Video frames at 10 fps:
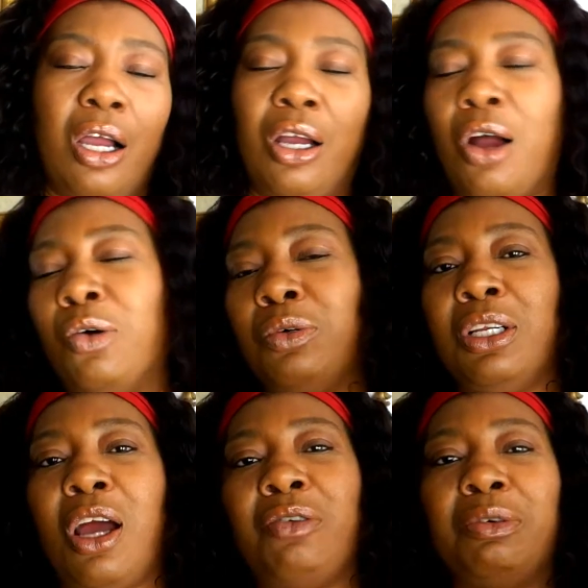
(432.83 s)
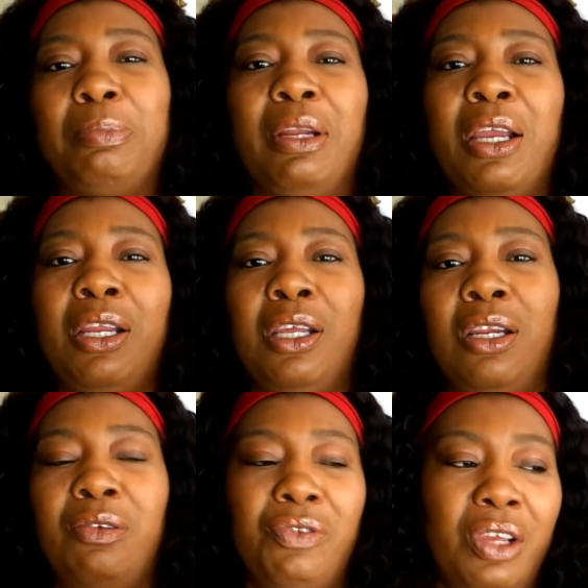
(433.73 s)
on and off the plane in
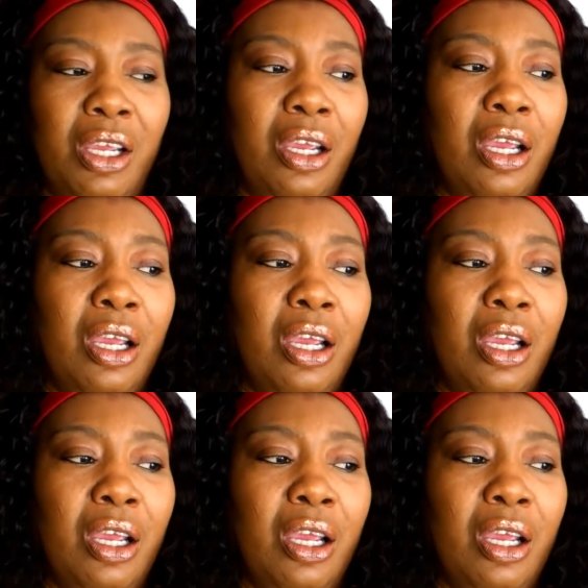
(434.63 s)
event?